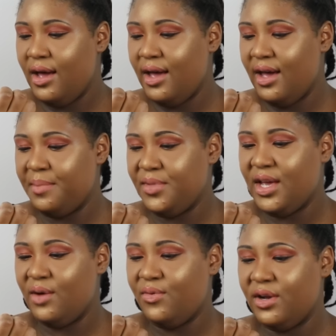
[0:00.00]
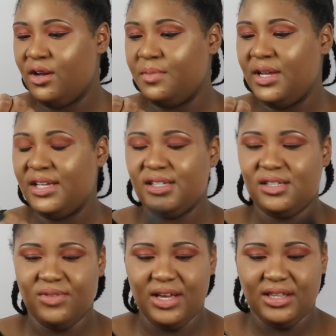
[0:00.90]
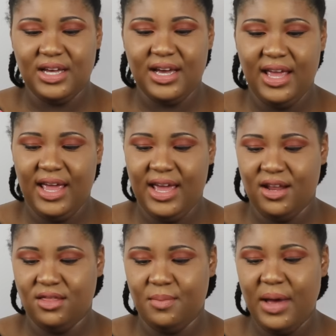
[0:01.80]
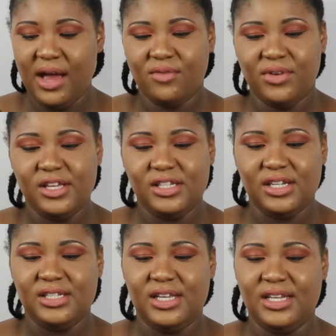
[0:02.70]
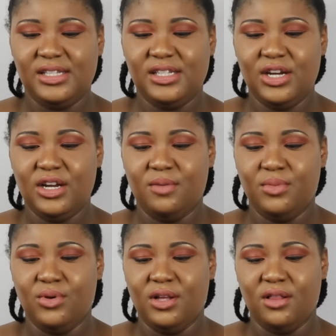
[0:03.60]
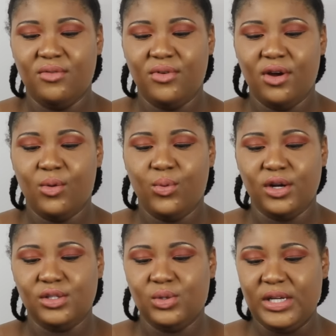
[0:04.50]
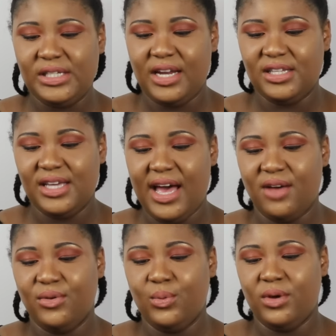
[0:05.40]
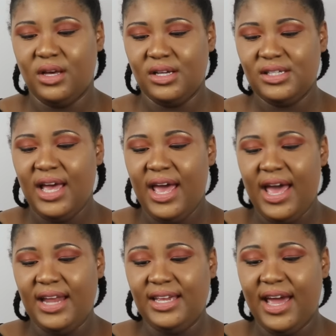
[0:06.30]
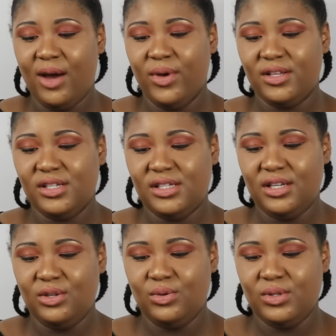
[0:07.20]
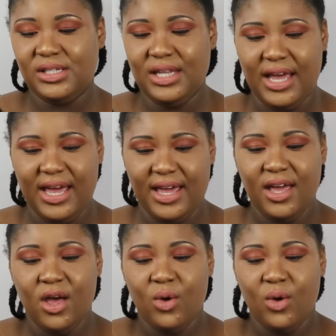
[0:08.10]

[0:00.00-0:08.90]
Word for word: Um, you get fun updates and stuff like that. And on the back of it, it just says, "Dear NABEAUTY lover, we are so excited to have you with us and can't wait to see you slay.